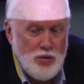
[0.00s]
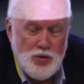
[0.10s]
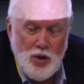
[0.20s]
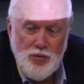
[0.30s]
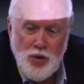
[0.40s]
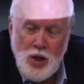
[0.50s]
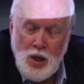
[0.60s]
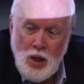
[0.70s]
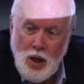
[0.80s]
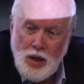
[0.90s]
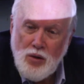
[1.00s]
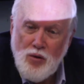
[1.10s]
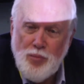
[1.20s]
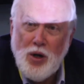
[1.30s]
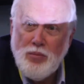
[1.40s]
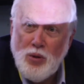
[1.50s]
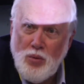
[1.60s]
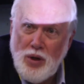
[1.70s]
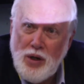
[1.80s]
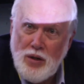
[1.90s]
of stuff. I know if Barbara
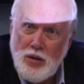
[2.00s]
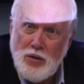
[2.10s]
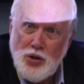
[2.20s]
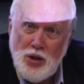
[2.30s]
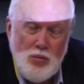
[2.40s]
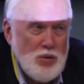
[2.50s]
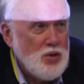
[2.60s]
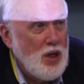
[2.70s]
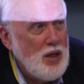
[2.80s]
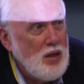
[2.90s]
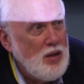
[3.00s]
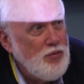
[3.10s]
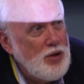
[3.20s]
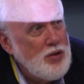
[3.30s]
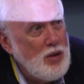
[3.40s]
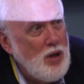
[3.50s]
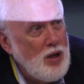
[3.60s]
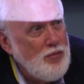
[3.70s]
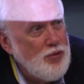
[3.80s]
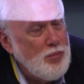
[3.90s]
were here, she would say, and I've learned a
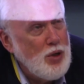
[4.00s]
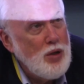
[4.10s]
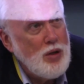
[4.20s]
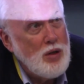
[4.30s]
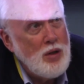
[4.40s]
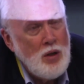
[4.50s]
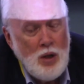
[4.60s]
lot from her,